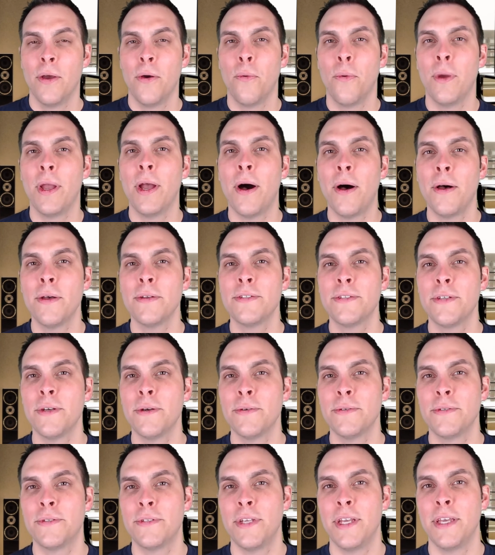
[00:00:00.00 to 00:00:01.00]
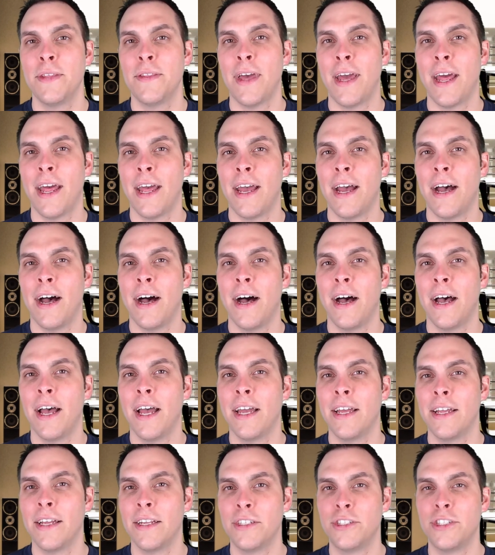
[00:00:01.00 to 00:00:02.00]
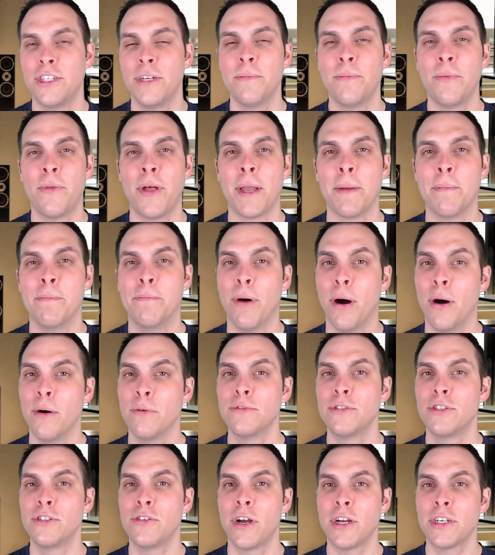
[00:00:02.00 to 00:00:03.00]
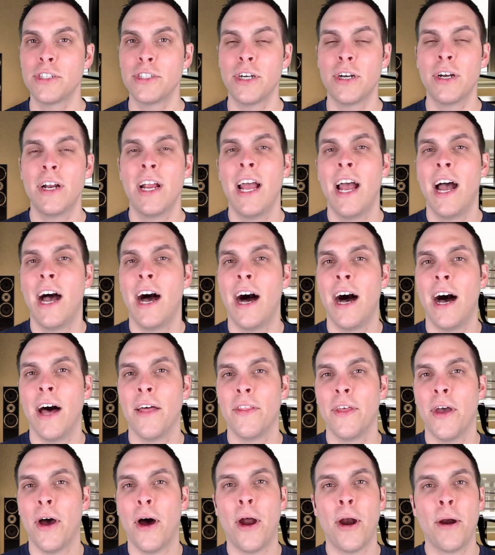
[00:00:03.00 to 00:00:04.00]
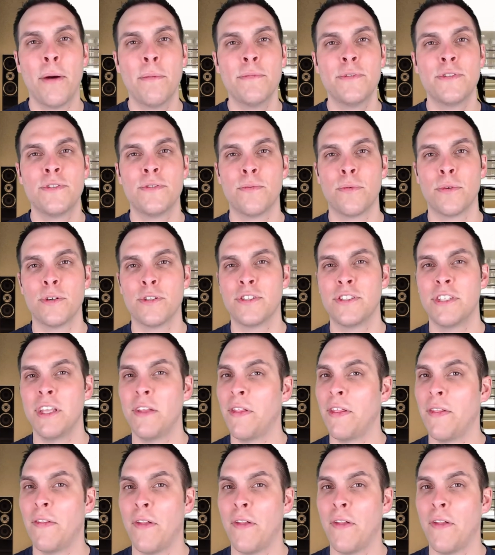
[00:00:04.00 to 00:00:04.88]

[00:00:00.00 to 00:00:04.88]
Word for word: We also see that uh, a chimp like bone structure, uh, the arms were still